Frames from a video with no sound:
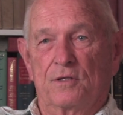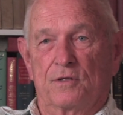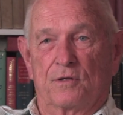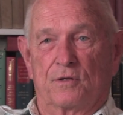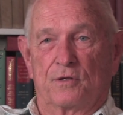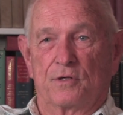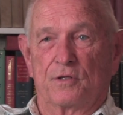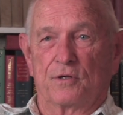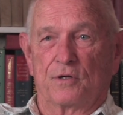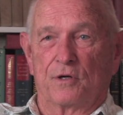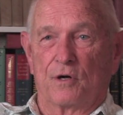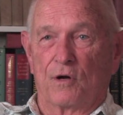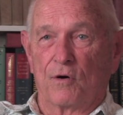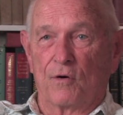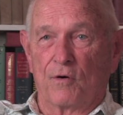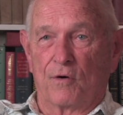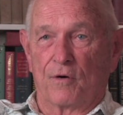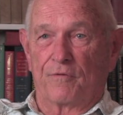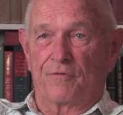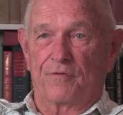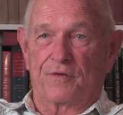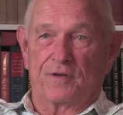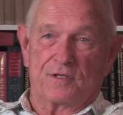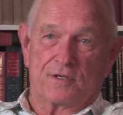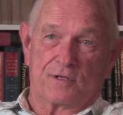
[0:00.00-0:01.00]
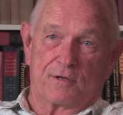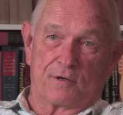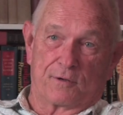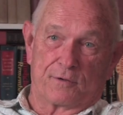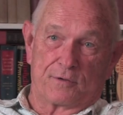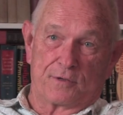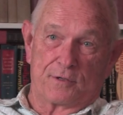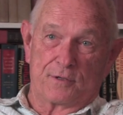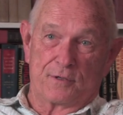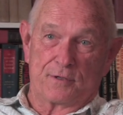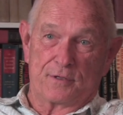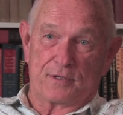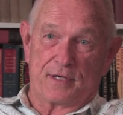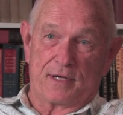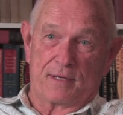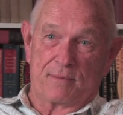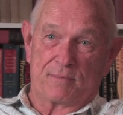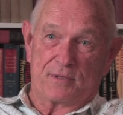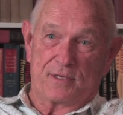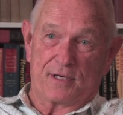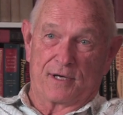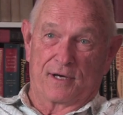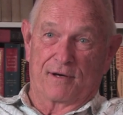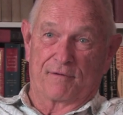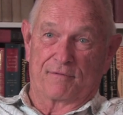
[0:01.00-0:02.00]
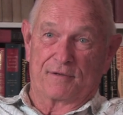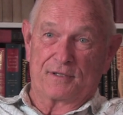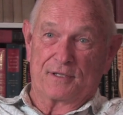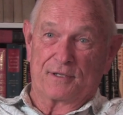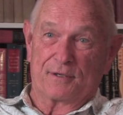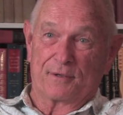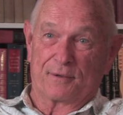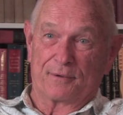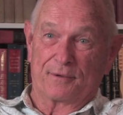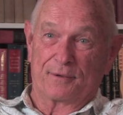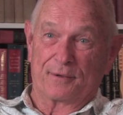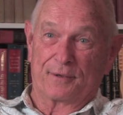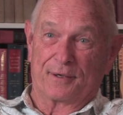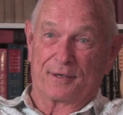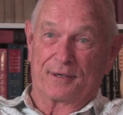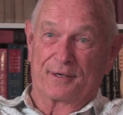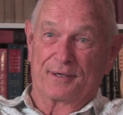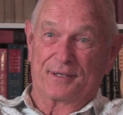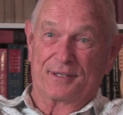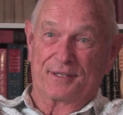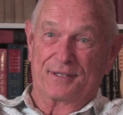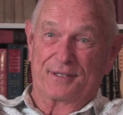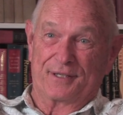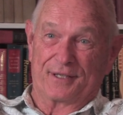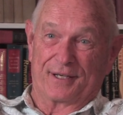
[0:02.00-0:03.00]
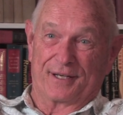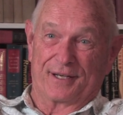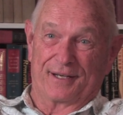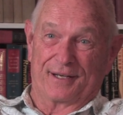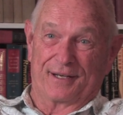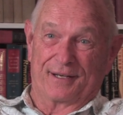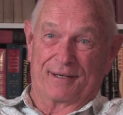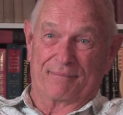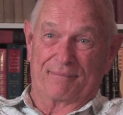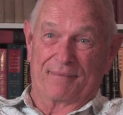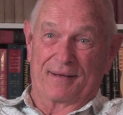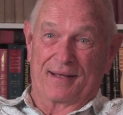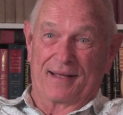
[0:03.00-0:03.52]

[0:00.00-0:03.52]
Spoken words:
So if he's going to use it himself, he's going to do a good job.